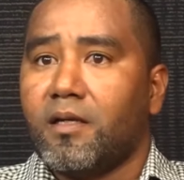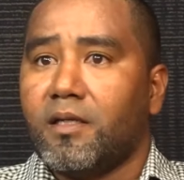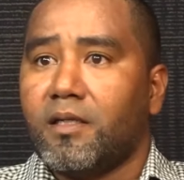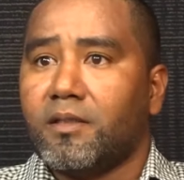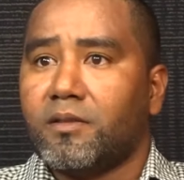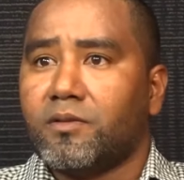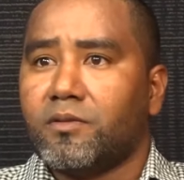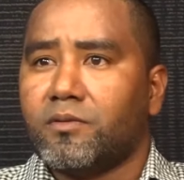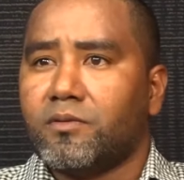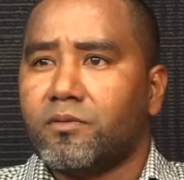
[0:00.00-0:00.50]

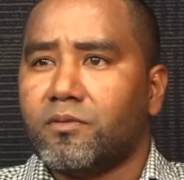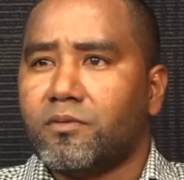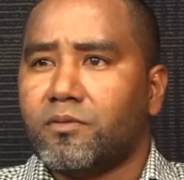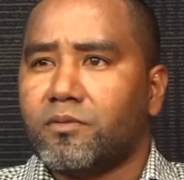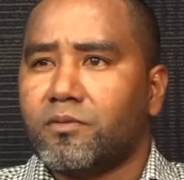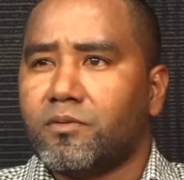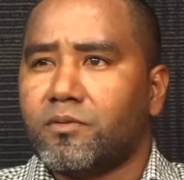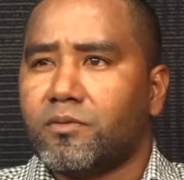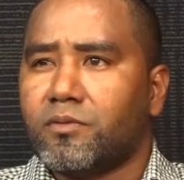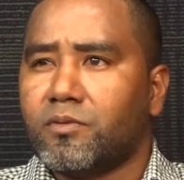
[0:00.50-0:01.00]

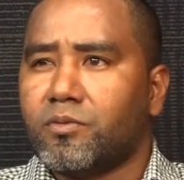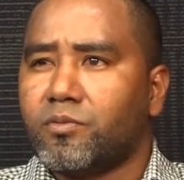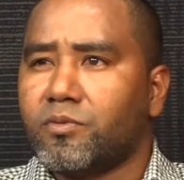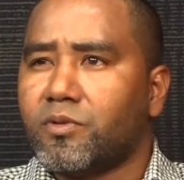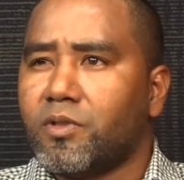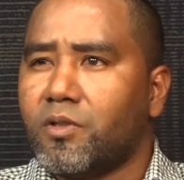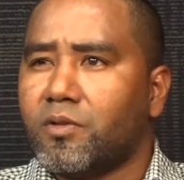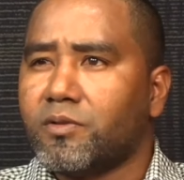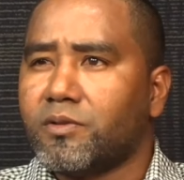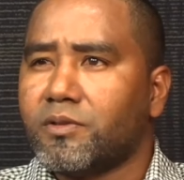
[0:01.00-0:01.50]
in
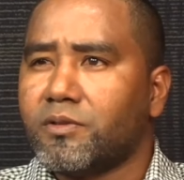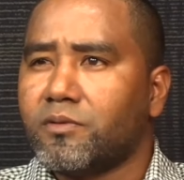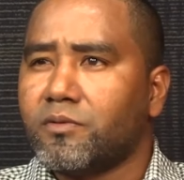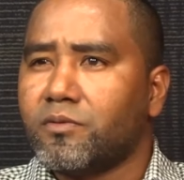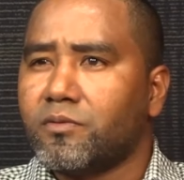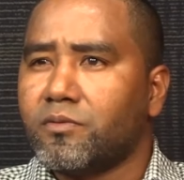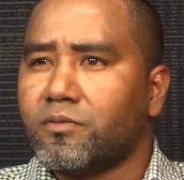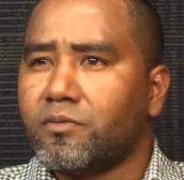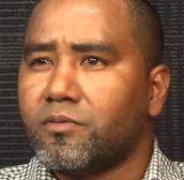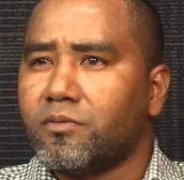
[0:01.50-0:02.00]

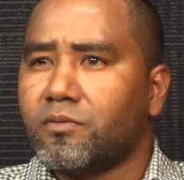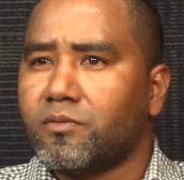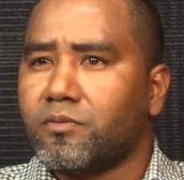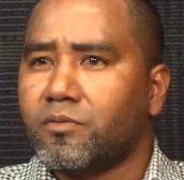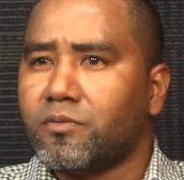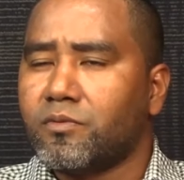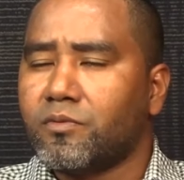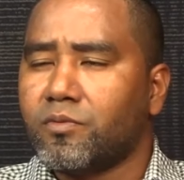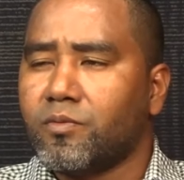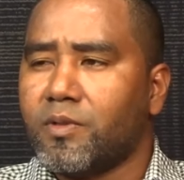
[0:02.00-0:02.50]

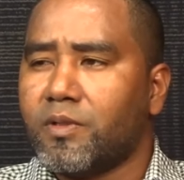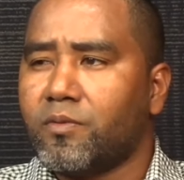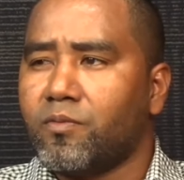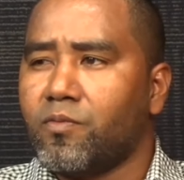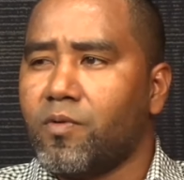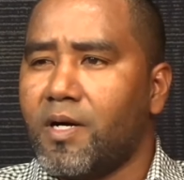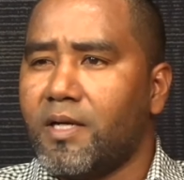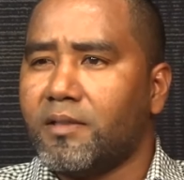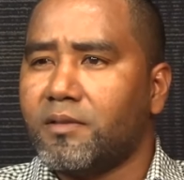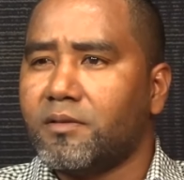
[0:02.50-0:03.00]

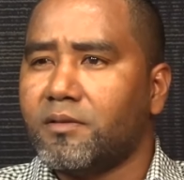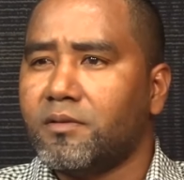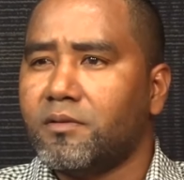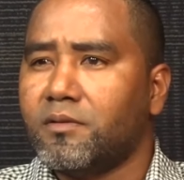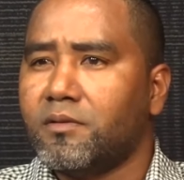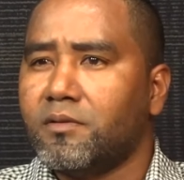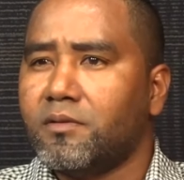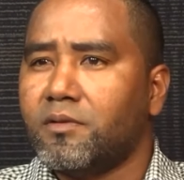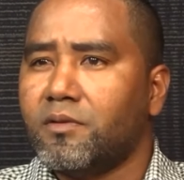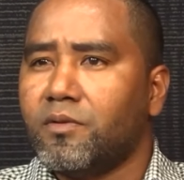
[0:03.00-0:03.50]
2021,
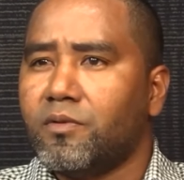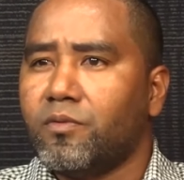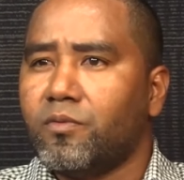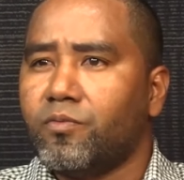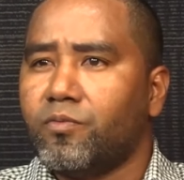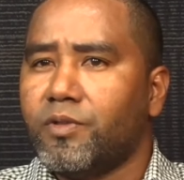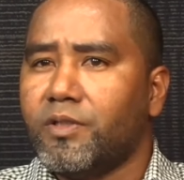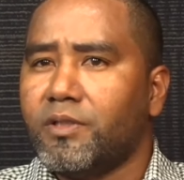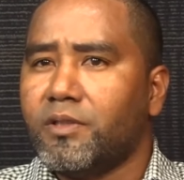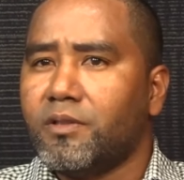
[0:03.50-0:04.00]

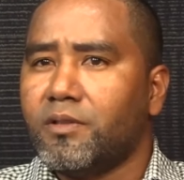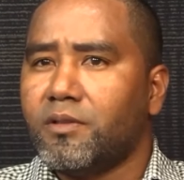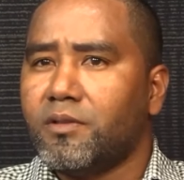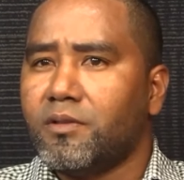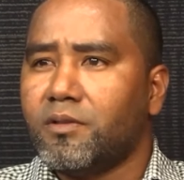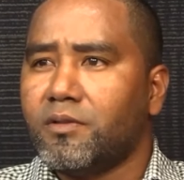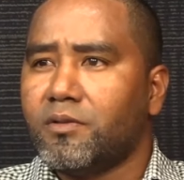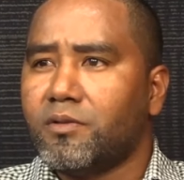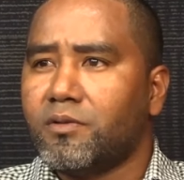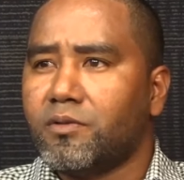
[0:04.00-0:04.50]

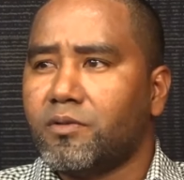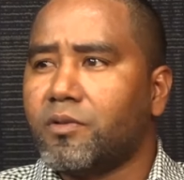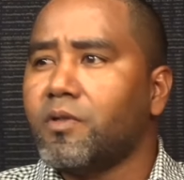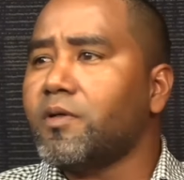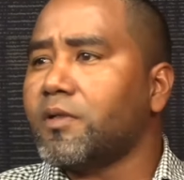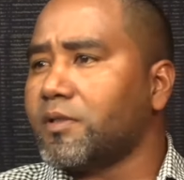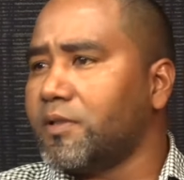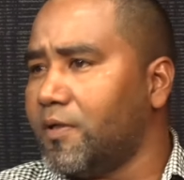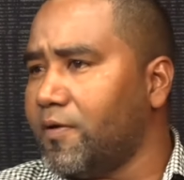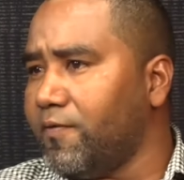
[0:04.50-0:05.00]
we
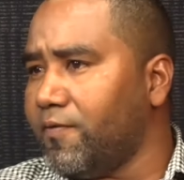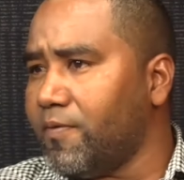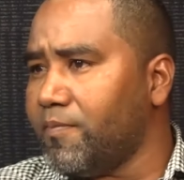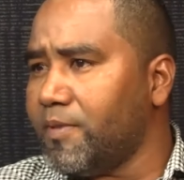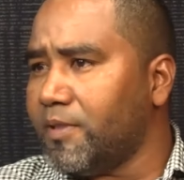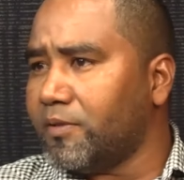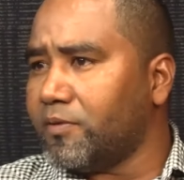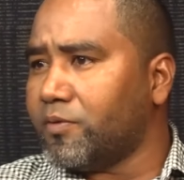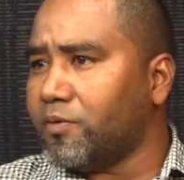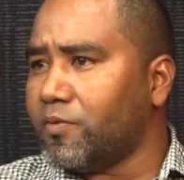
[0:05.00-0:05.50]
took the
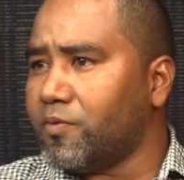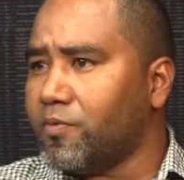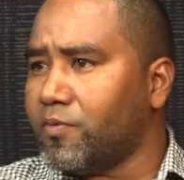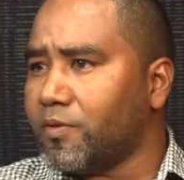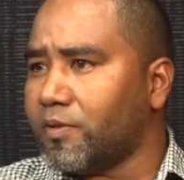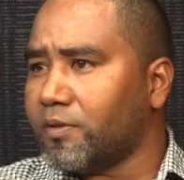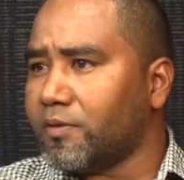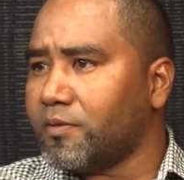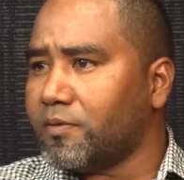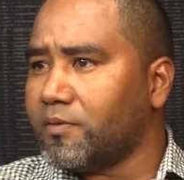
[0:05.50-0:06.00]
government to
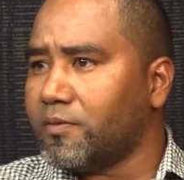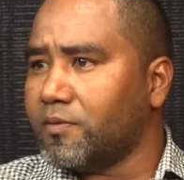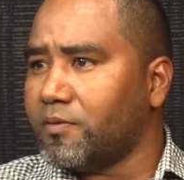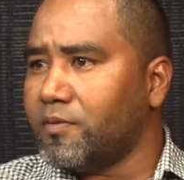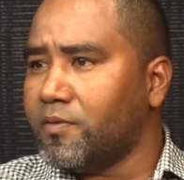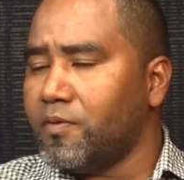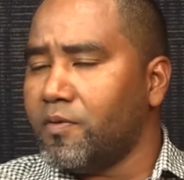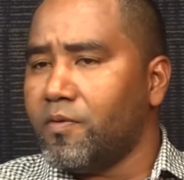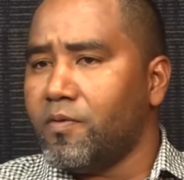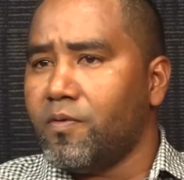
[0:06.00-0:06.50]
court
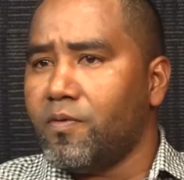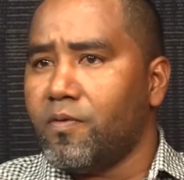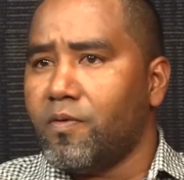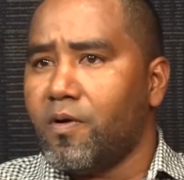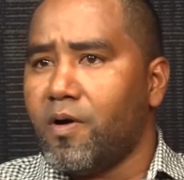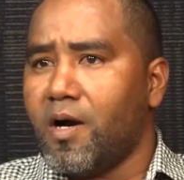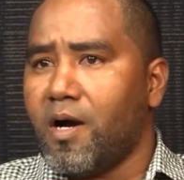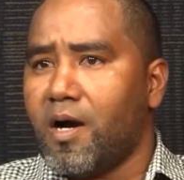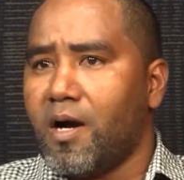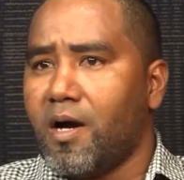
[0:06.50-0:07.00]

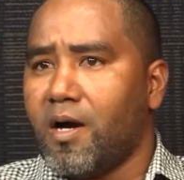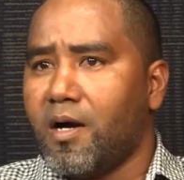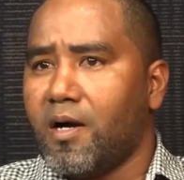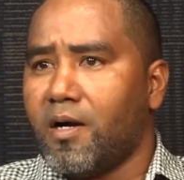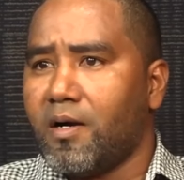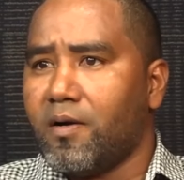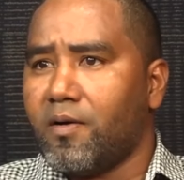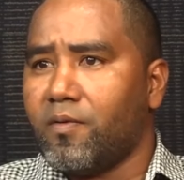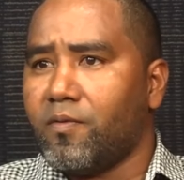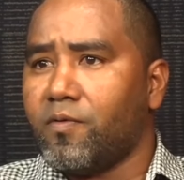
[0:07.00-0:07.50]

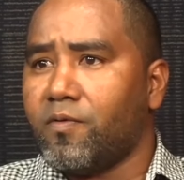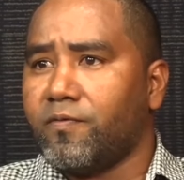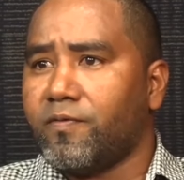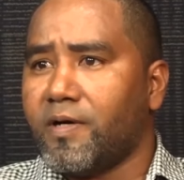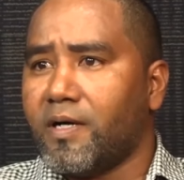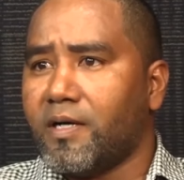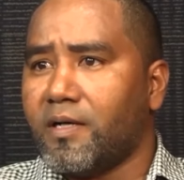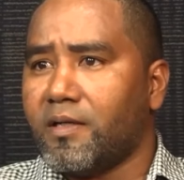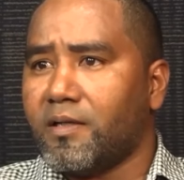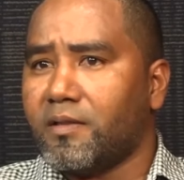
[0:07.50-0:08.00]

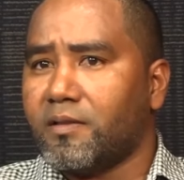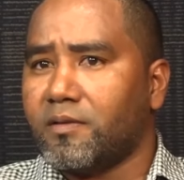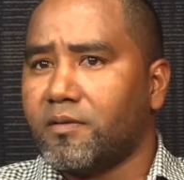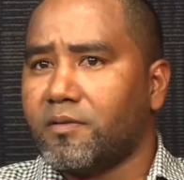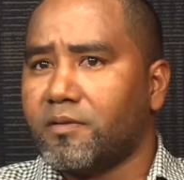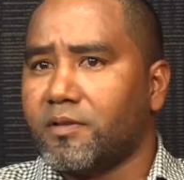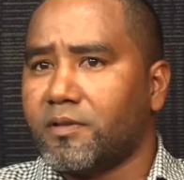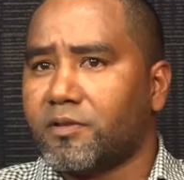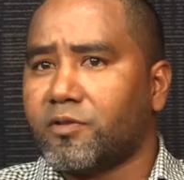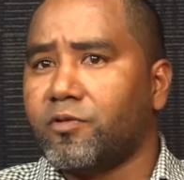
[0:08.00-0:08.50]
over,
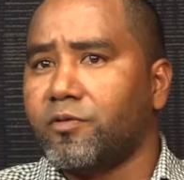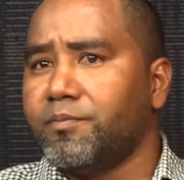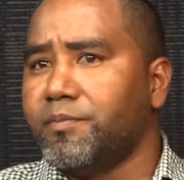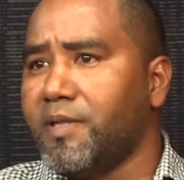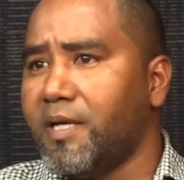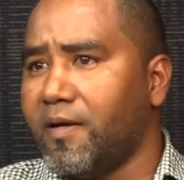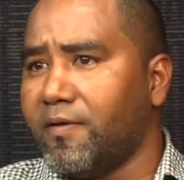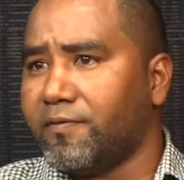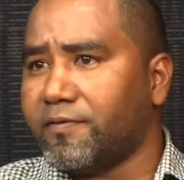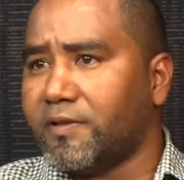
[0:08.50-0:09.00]
it could
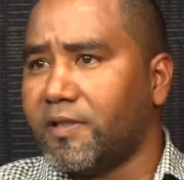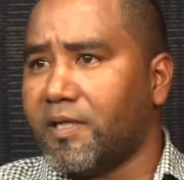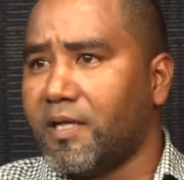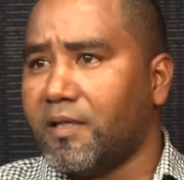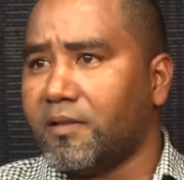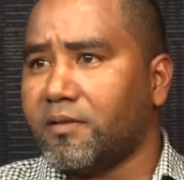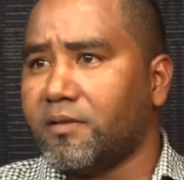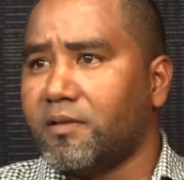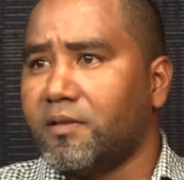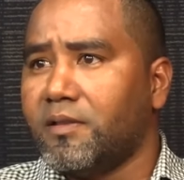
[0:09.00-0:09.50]
be after
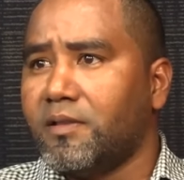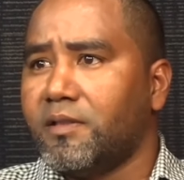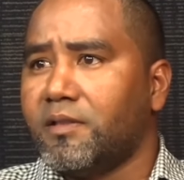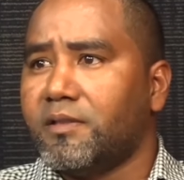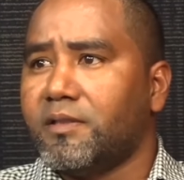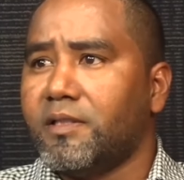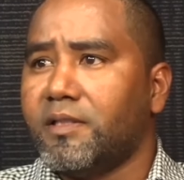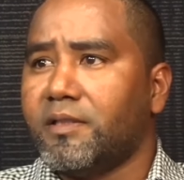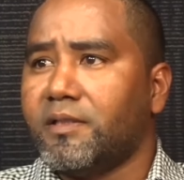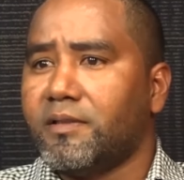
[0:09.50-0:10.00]
that,
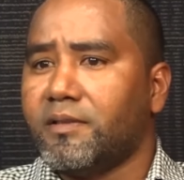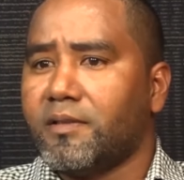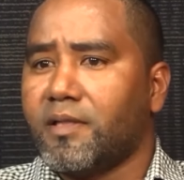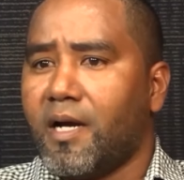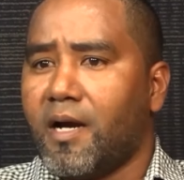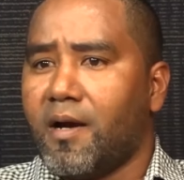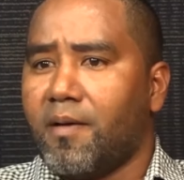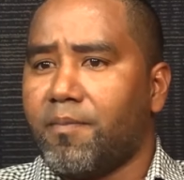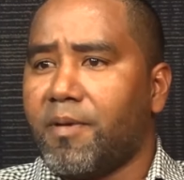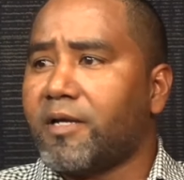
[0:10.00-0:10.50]
the
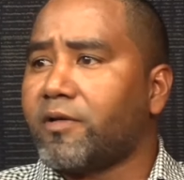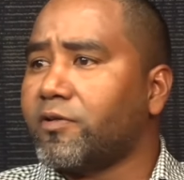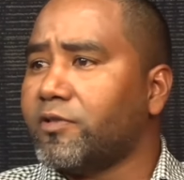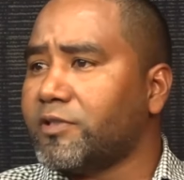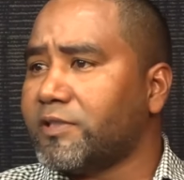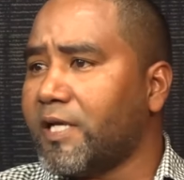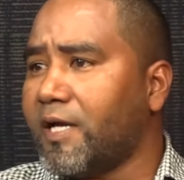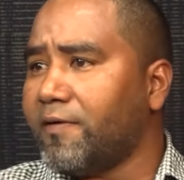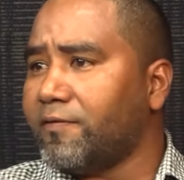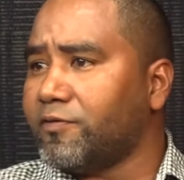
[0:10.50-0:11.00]

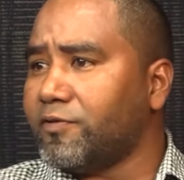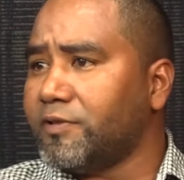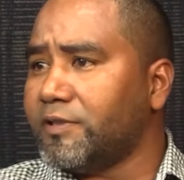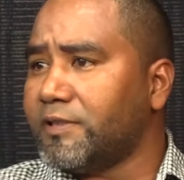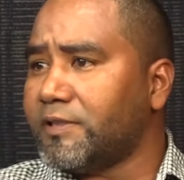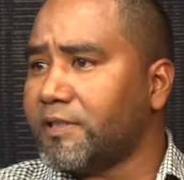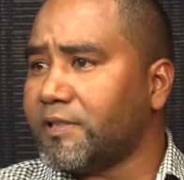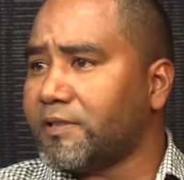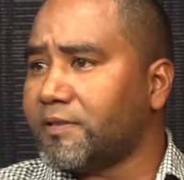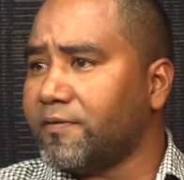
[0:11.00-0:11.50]
Microsoft
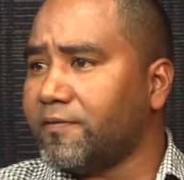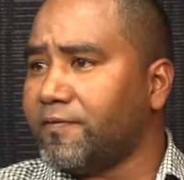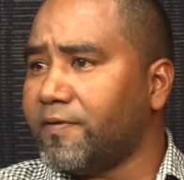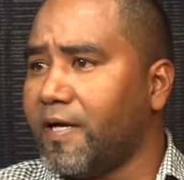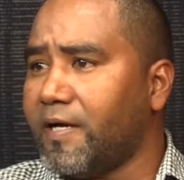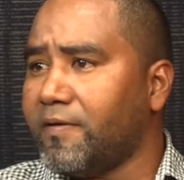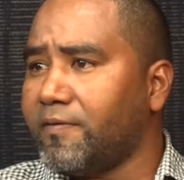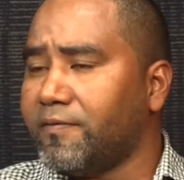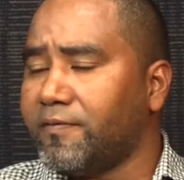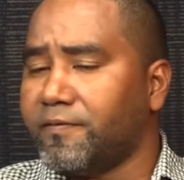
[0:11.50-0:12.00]

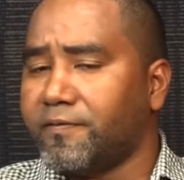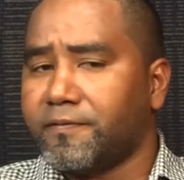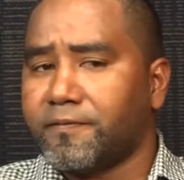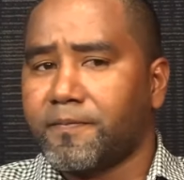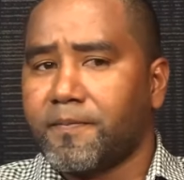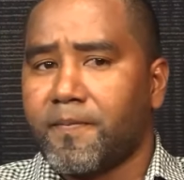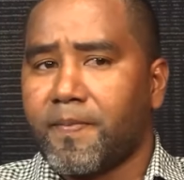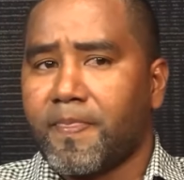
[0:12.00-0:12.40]
365.